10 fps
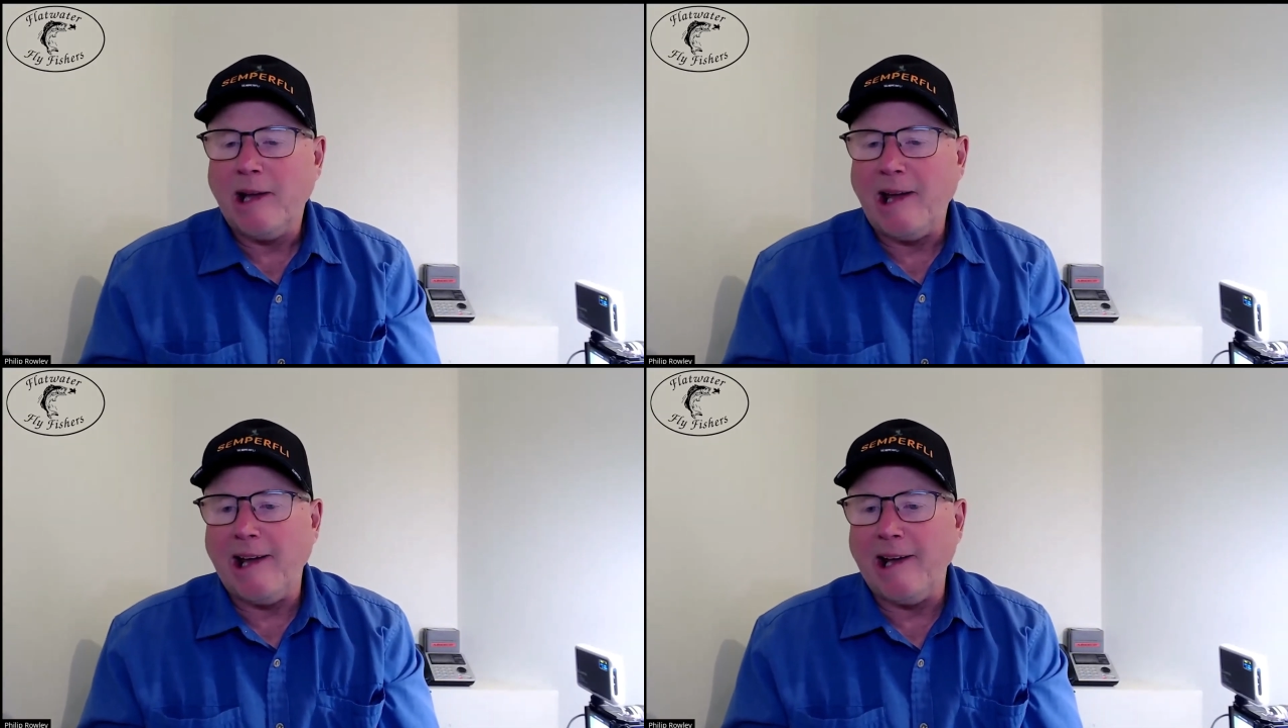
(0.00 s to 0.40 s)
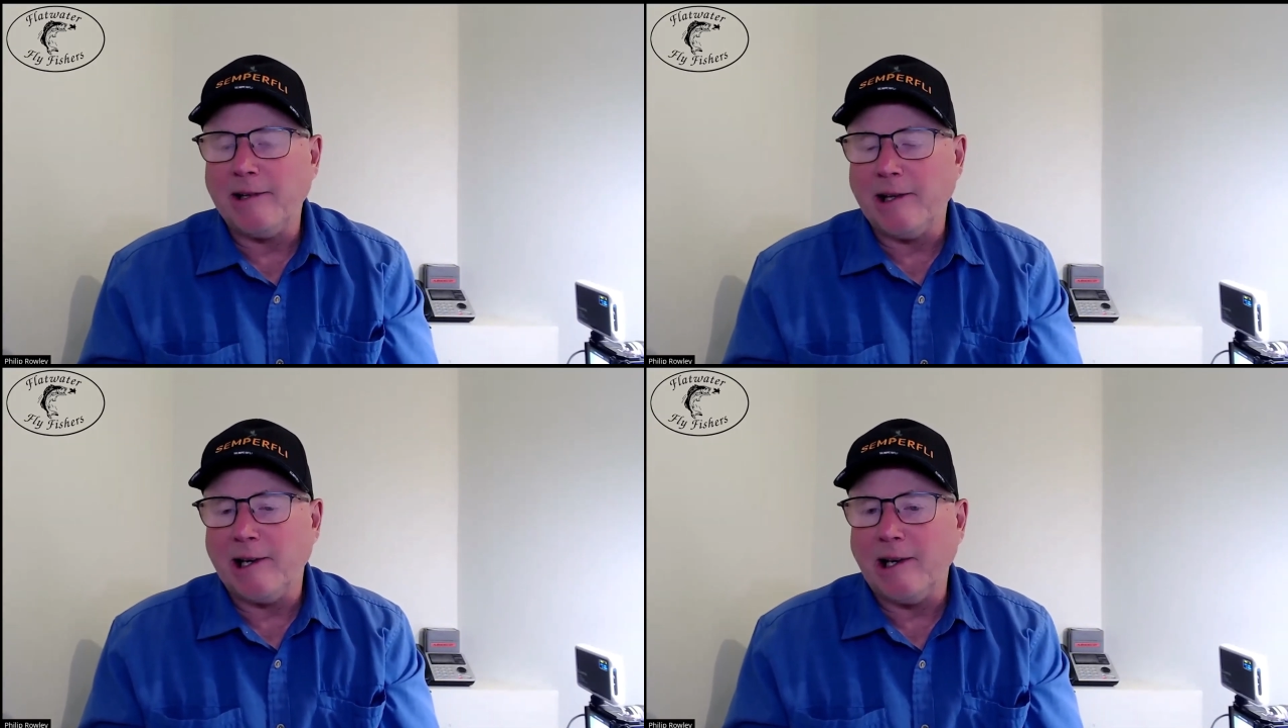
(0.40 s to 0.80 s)

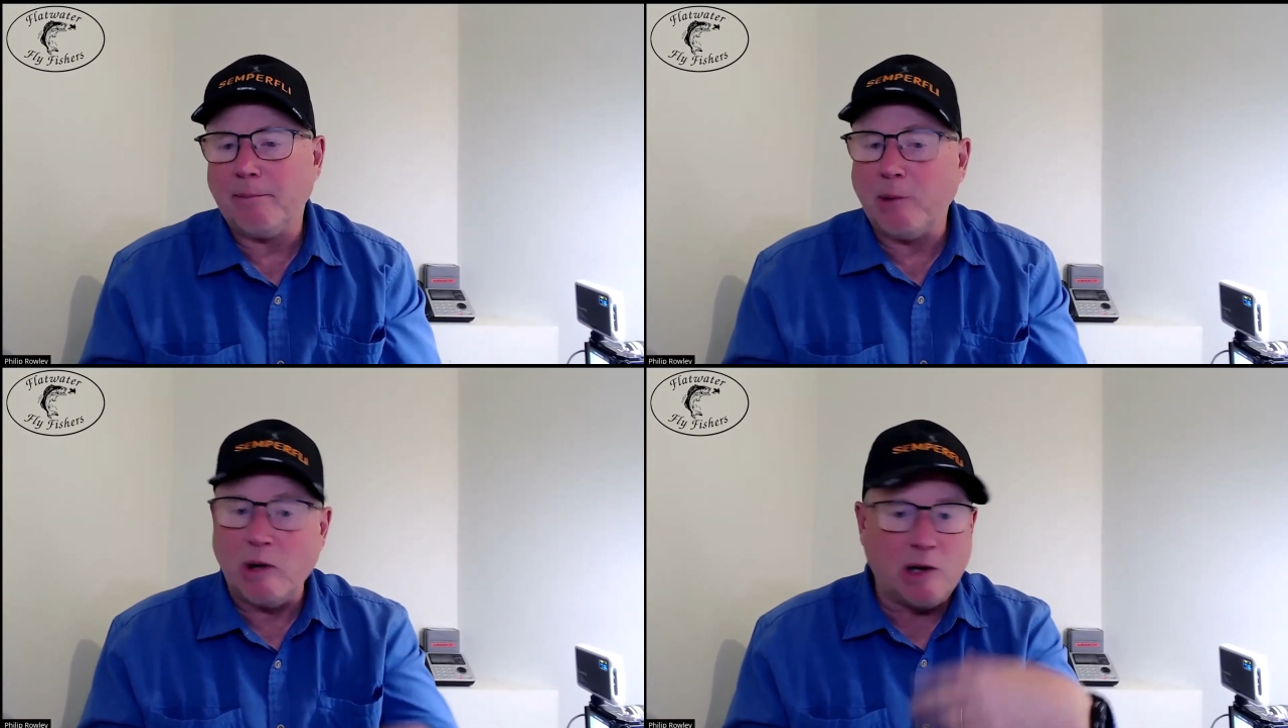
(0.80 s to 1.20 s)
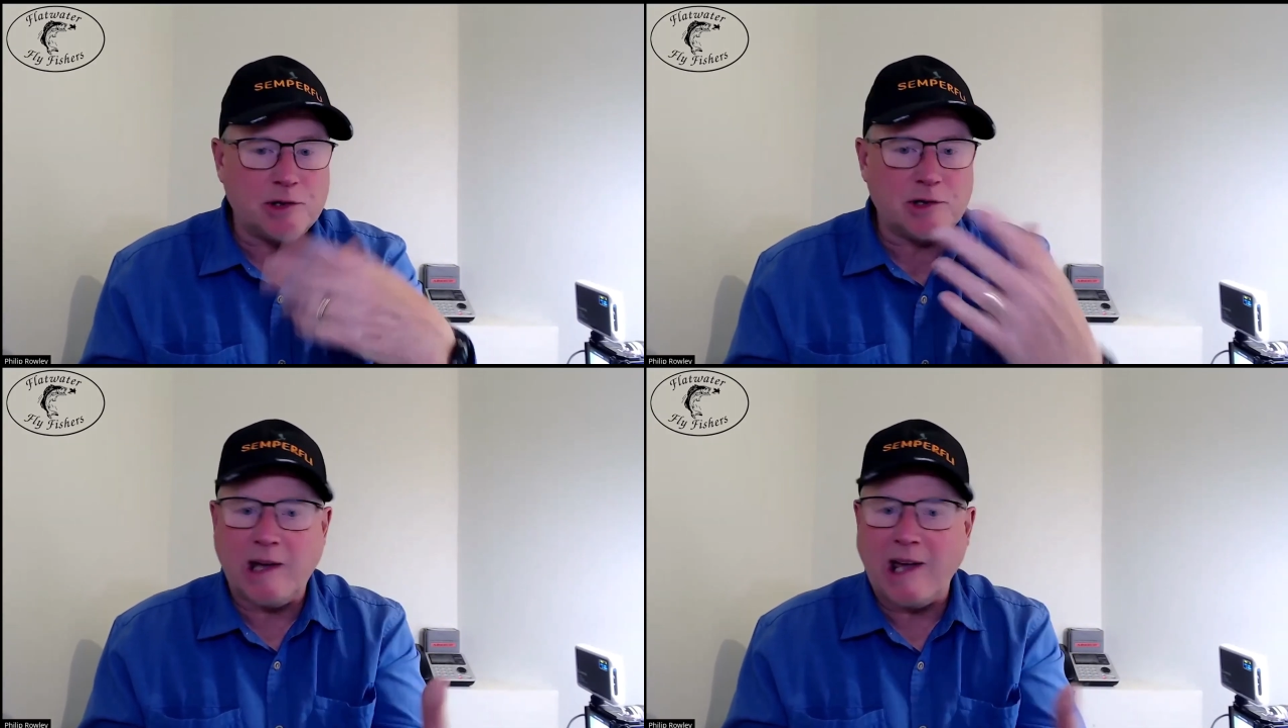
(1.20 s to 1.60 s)
And but we
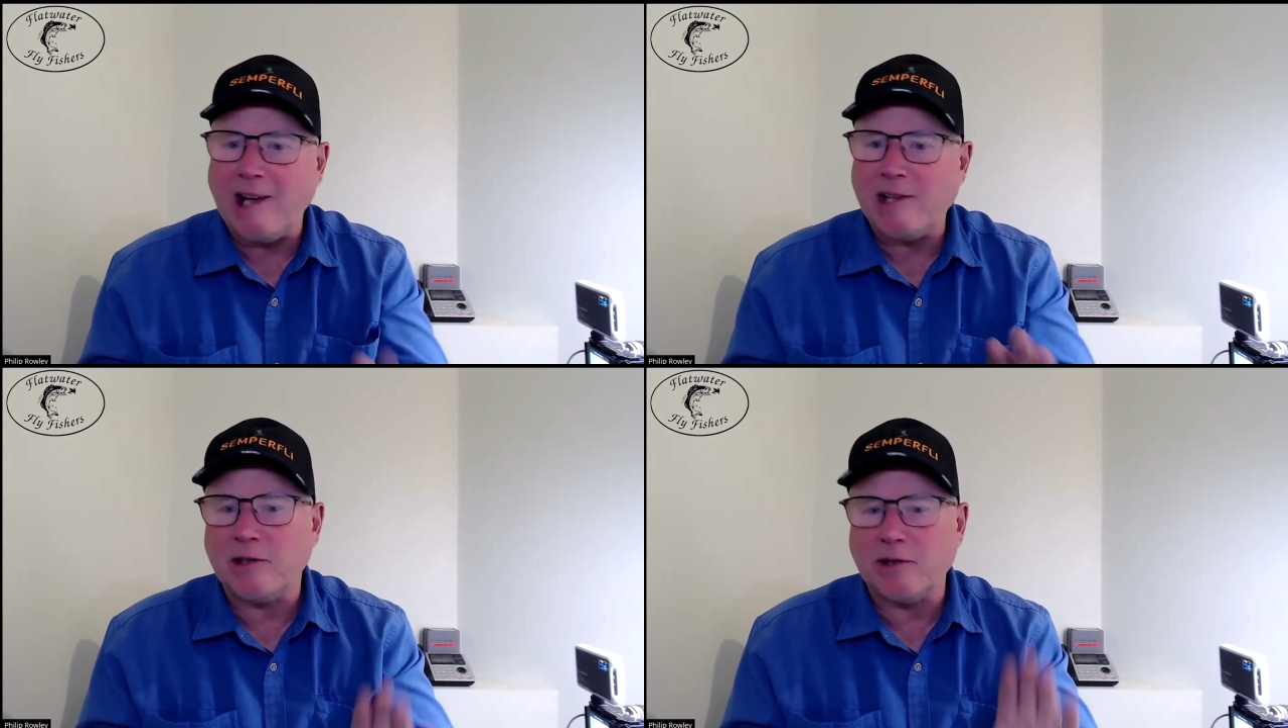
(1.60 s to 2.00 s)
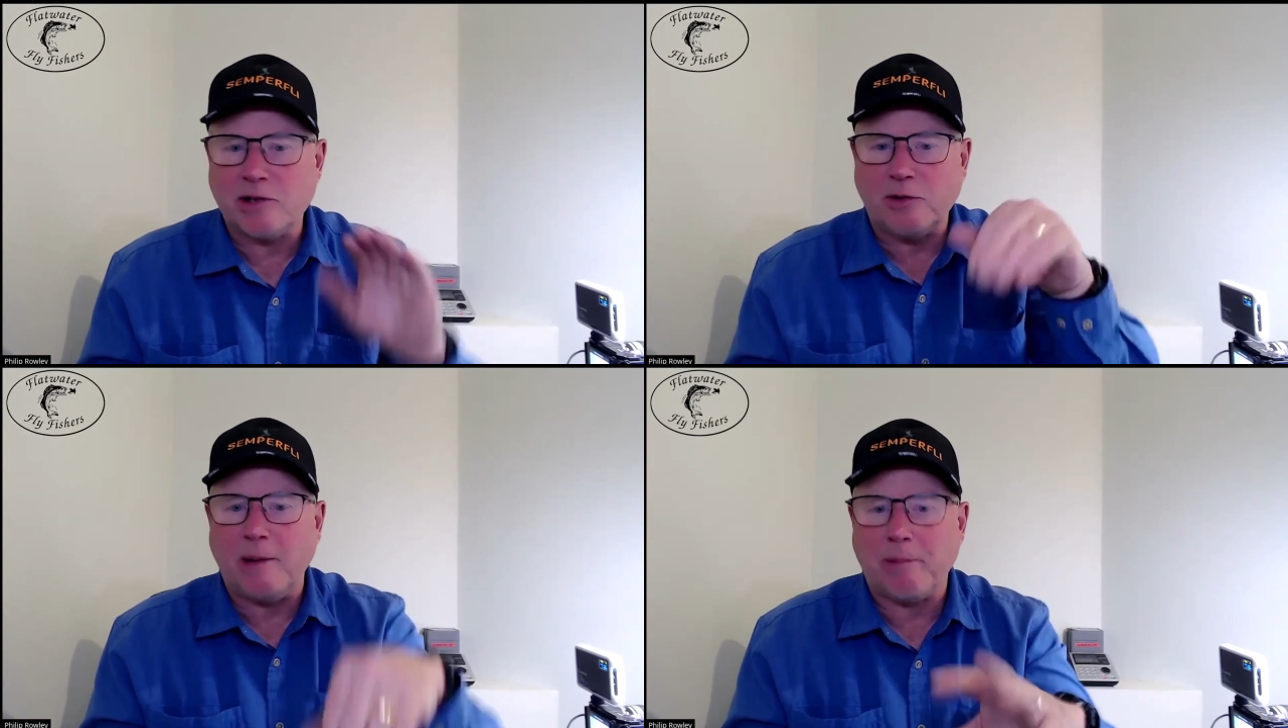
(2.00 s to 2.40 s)
also cast and
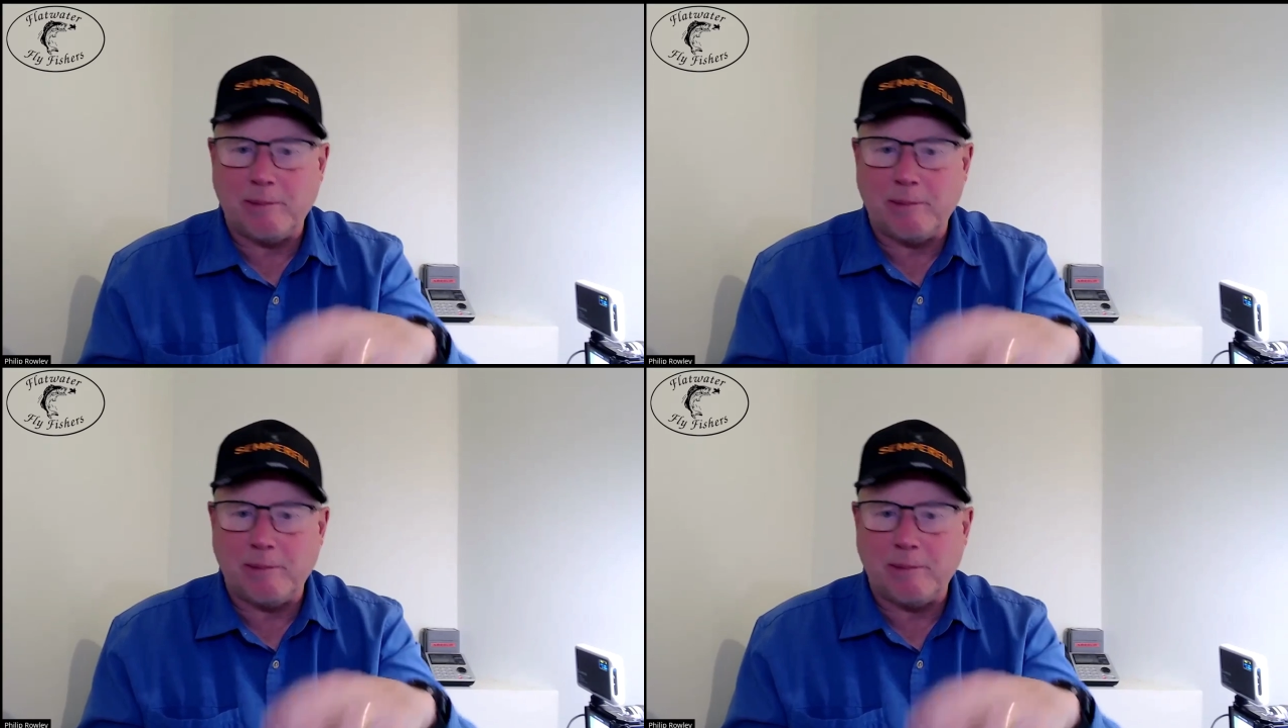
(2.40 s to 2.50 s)
strip.